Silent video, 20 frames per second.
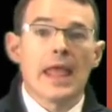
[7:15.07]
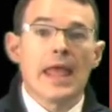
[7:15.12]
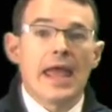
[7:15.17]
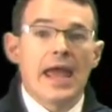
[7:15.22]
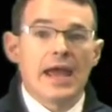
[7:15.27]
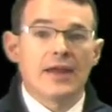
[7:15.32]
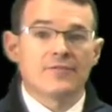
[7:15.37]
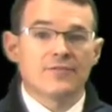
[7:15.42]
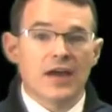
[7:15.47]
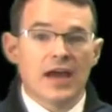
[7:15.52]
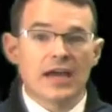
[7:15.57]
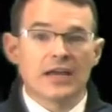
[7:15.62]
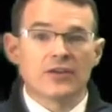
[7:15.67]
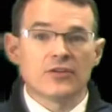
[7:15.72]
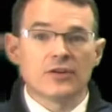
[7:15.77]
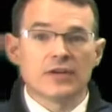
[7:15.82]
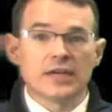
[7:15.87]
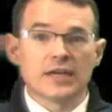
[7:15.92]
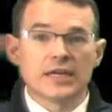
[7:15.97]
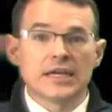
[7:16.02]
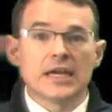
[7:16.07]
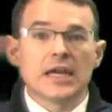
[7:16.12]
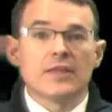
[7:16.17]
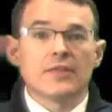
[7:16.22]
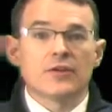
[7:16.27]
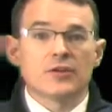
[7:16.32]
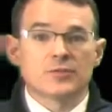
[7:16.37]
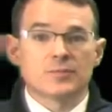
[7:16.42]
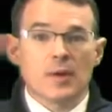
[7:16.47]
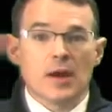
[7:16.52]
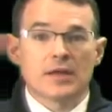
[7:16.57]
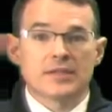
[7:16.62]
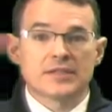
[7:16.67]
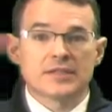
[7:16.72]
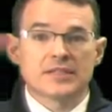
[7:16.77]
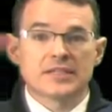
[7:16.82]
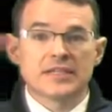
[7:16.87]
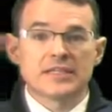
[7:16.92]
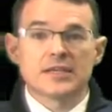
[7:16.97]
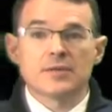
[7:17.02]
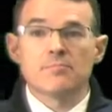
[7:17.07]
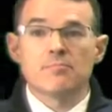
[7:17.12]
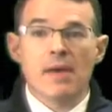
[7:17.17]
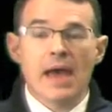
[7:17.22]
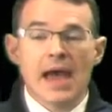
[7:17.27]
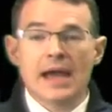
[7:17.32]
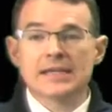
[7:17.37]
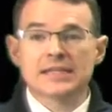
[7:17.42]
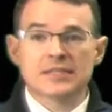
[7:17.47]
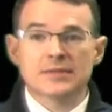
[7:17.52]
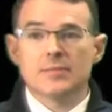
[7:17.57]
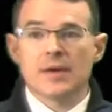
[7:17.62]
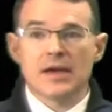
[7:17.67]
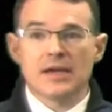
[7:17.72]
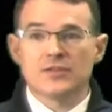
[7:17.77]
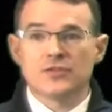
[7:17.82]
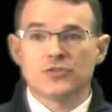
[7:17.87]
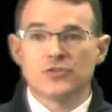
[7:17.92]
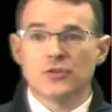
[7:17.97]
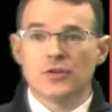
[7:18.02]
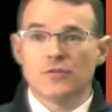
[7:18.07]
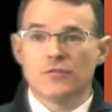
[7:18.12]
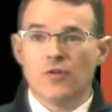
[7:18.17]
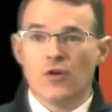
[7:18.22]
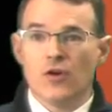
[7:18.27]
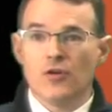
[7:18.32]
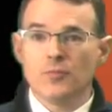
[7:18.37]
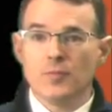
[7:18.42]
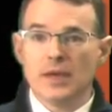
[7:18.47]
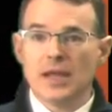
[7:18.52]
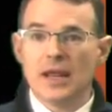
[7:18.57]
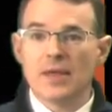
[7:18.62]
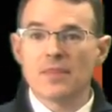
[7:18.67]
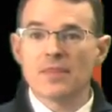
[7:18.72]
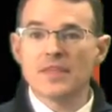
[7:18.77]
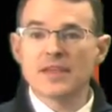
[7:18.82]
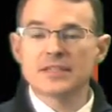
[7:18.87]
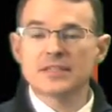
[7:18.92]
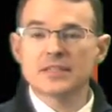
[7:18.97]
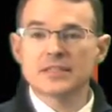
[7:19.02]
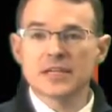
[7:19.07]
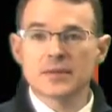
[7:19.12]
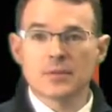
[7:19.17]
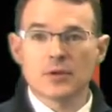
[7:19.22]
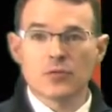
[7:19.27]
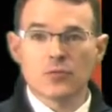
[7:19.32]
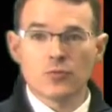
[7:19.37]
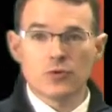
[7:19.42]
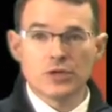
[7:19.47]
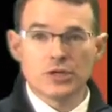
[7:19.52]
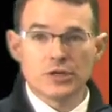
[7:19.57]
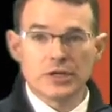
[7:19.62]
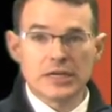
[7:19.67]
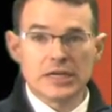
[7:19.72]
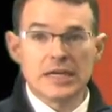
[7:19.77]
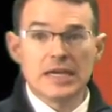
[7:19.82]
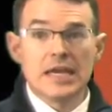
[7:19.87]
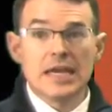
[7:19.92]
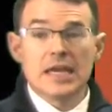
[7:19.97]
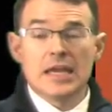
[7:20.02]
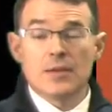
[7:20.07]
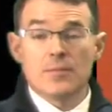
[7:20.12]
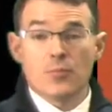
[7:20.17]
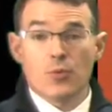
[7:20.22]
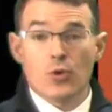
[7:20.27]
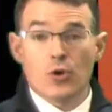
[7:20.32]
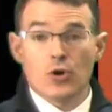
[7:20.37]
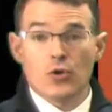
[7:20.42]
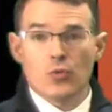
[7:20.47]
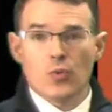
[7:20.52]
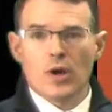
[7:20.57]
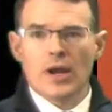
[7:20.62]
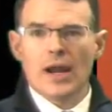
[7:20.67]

And finally, the responses need to maximize student involvement. And this is going to be a really important one.